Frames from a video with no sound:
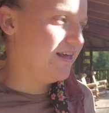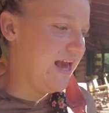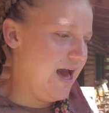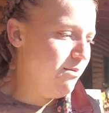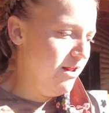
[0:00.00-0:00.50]

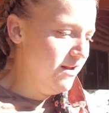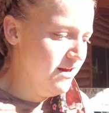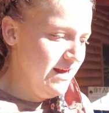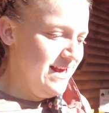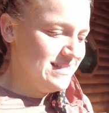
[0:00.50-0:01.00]
cabin.
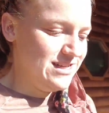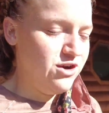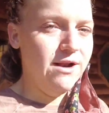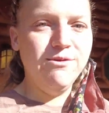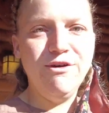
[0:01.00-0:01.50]
It's
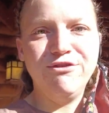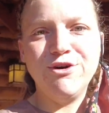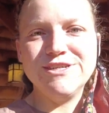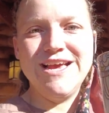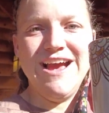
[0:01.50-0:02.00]
incredible. Of
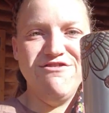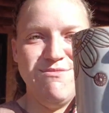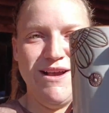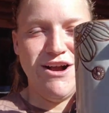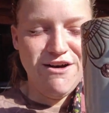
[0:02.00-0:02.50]
course, I have
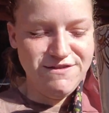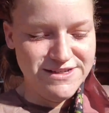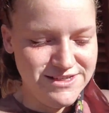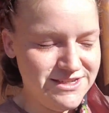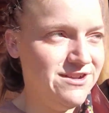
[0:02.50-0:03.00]
my coffee
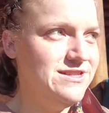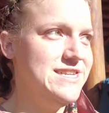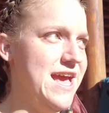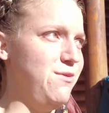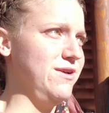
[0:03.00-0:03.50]
to start the
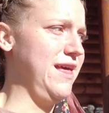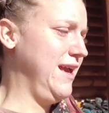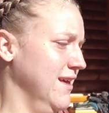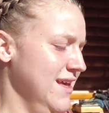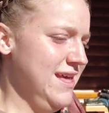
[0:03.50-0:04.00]
day. We're
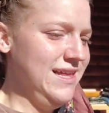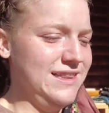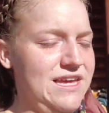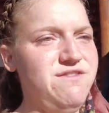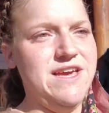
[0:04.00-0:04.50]
like
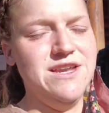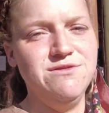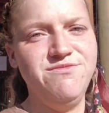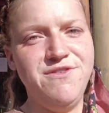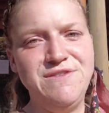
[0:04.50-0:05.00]
leaving
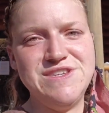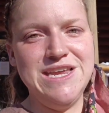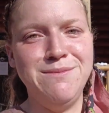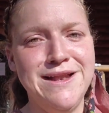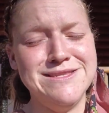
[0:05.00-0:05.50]
in
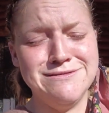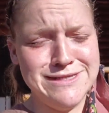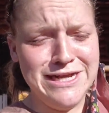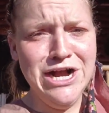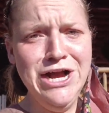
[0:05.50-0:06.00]
15 minutes. I was
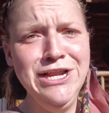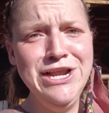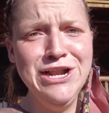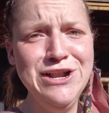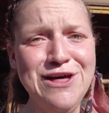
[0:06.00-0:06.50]
like, I
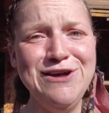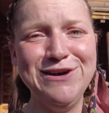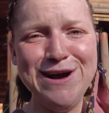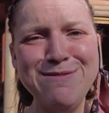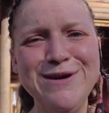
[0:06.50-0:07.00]
need another
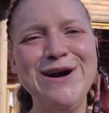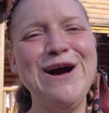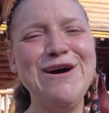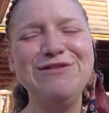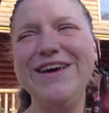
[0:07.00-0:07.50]
cup of
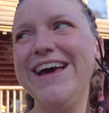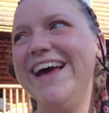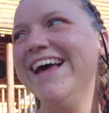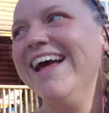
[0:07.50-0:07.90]
coffee.